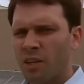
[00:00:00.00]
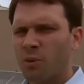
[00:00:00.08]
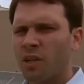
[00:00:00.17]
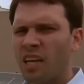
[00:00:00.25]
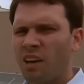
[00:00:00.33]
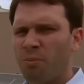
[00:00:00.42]
They
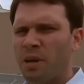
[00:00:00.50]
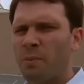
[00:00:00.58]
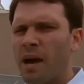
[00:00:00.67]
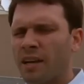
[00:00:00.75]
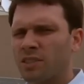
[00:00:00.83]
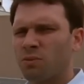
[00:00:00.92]
really have
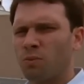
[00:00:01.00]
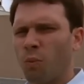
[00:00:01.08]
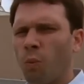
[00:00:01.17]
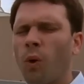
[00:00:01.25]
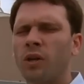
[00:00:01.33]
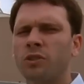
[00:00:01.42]
paybacks
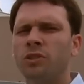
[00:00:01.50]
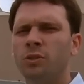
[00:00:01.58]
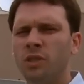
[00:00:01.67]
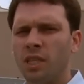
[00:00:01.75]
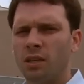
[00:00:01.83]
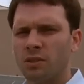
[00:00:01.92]
of 1 to
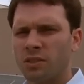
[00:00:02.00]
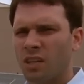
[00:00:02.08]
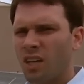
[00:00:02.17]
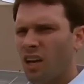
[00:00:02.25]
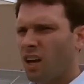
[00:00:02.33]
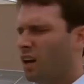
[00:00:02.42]
2
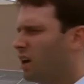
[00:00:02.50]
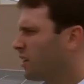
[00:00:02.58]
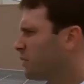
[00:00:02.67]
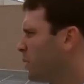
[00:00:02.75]
years. The